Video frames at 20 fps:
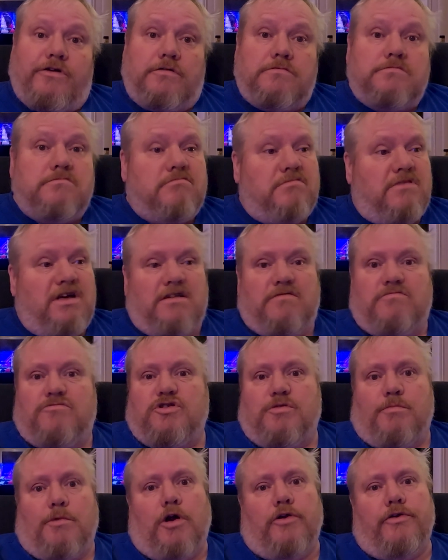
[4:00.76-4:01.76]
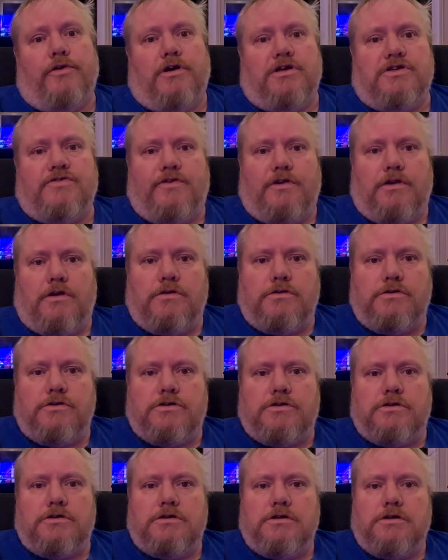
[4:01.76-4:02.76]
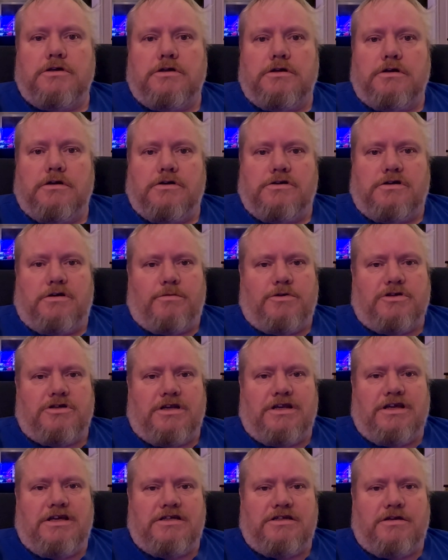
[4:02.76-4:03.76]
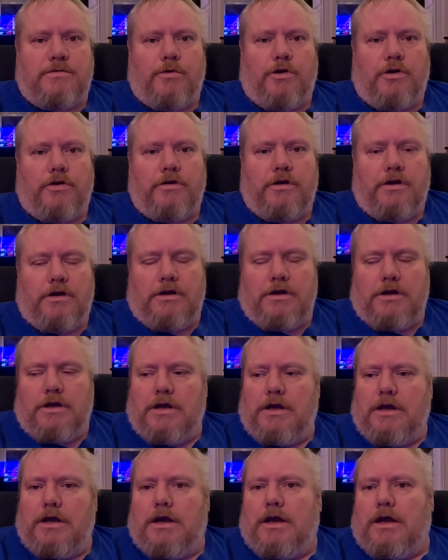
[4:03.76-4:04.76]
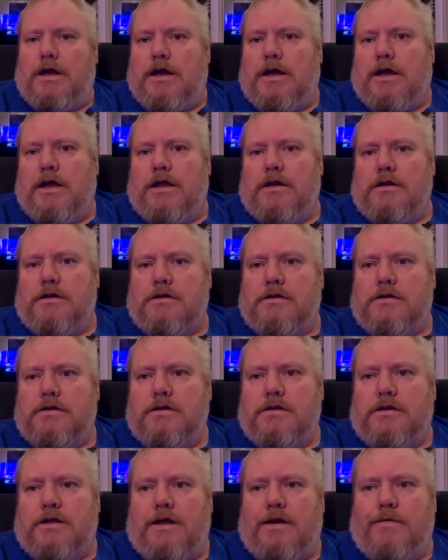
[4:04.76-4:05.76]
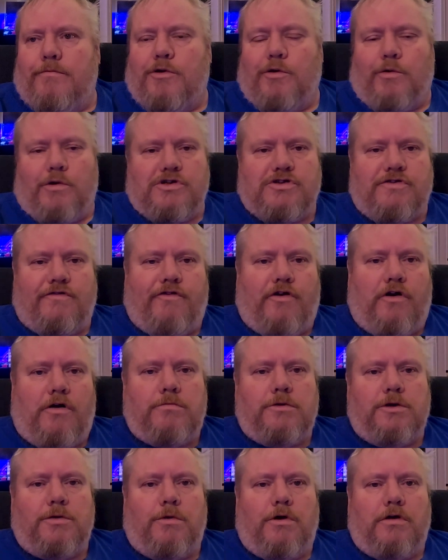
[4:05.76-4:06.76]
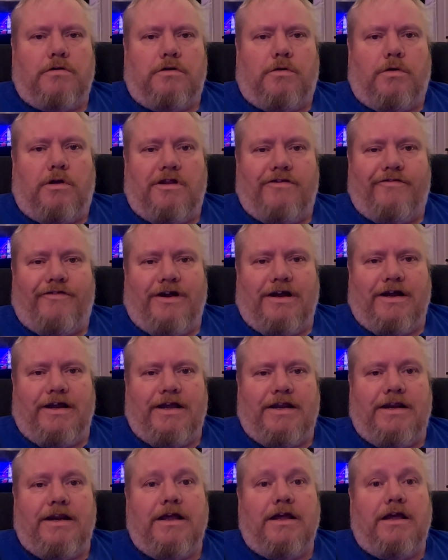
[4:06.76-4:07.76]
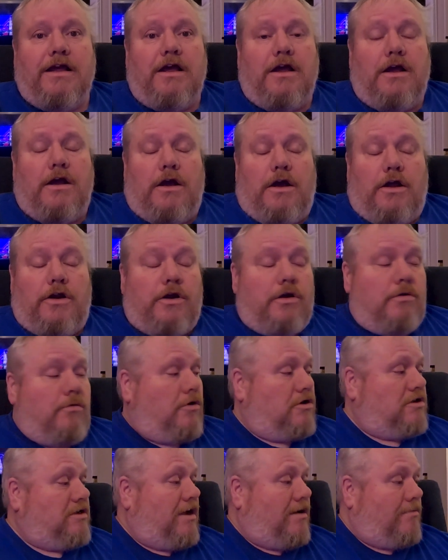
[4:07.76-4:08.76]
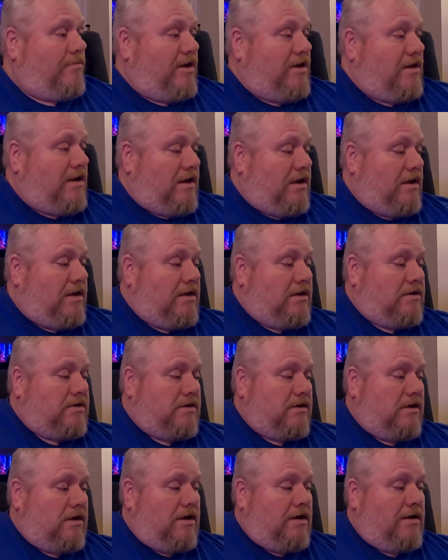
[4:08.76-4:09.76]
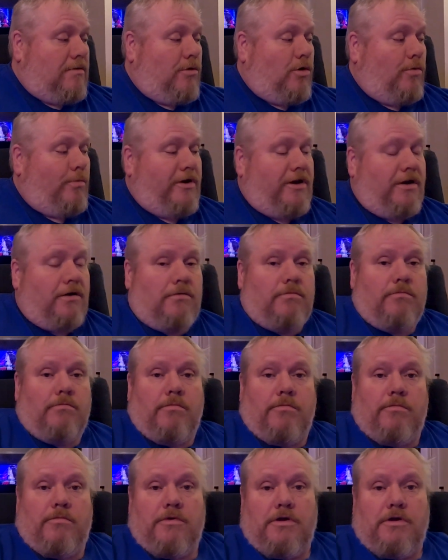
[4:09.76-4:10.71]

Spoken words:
done. We had some hot dogs for lunch because it was an easy one. And then we watched the Formula 1 qualifying. And now what's happening is I'm opening on